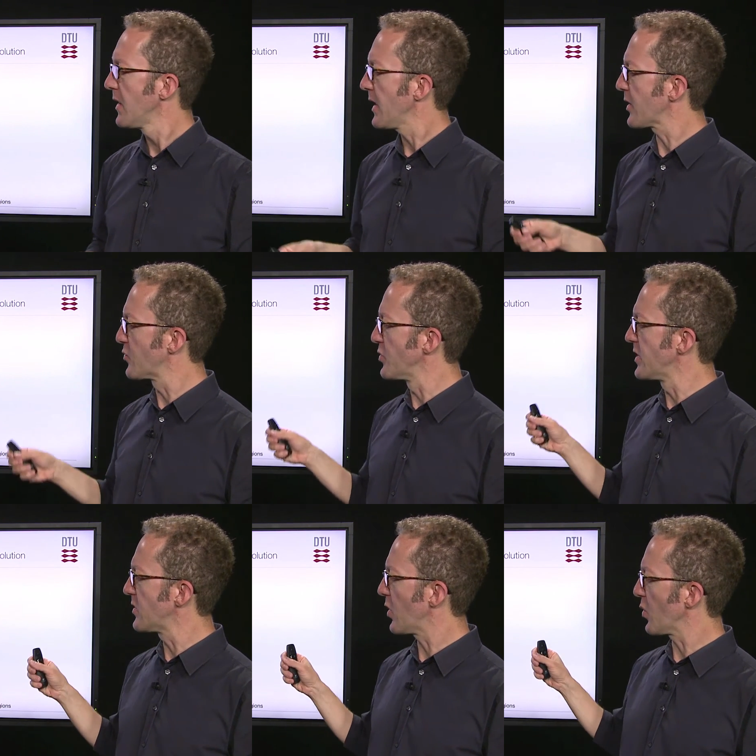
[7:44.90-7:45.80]

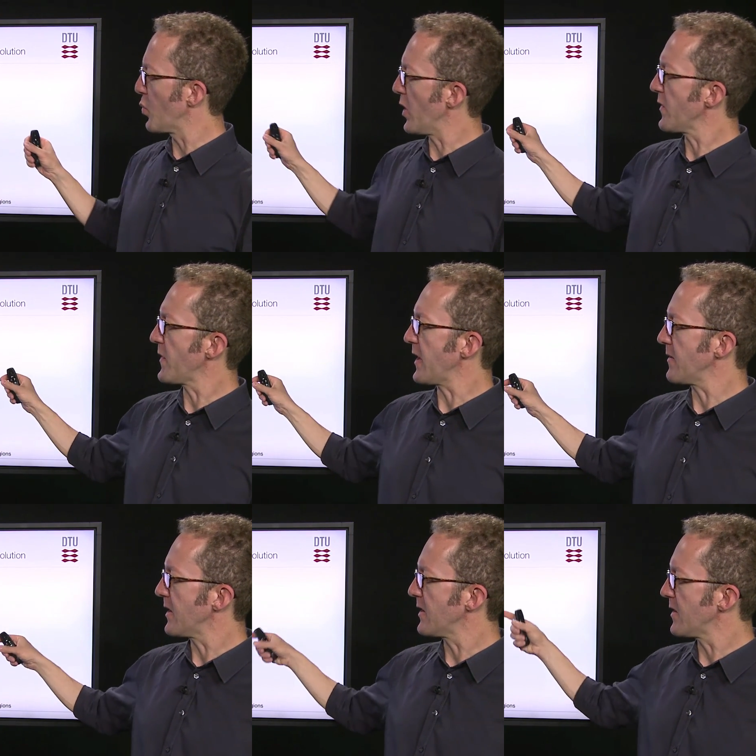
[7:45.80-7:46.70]
agreed on one
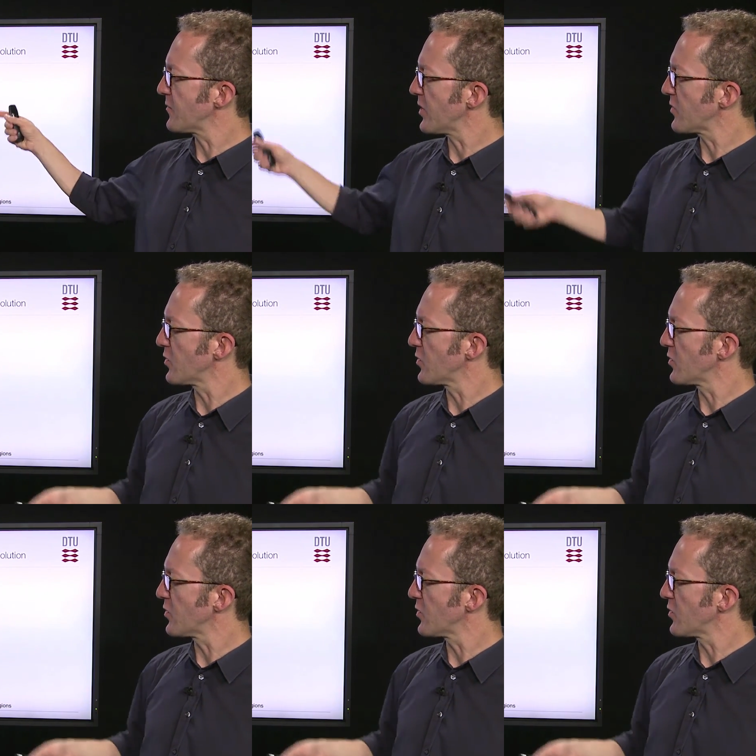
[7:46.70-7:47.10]
thing, and I've tried to